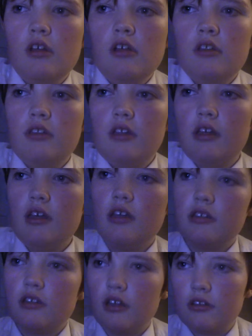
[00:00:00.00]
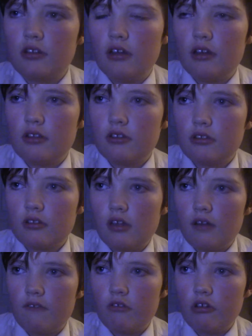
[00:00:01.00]
The HSS
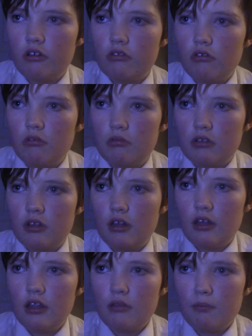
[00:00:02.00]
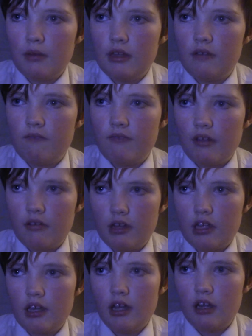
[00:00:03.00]
Stena Voyager was a high-speed
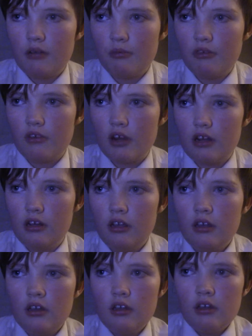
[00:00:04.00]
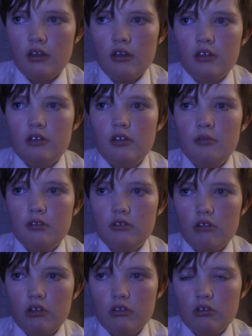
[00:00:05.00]
ferry catamaran. She was the
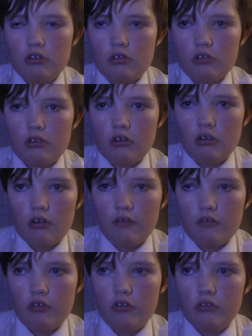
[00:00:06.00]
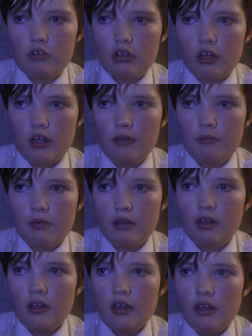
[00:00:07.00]
largest of her type.
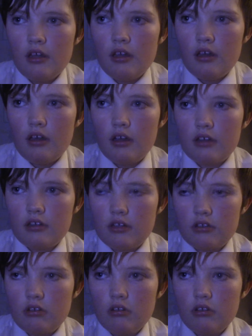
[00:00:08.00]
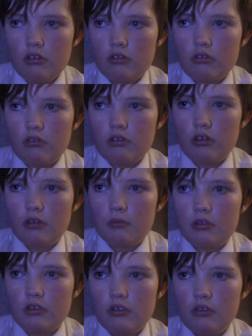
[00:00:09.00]
She had two sister
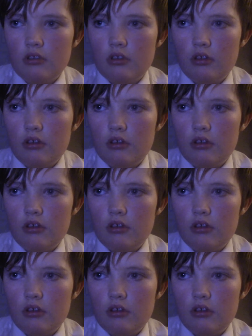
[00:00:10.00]
ships, the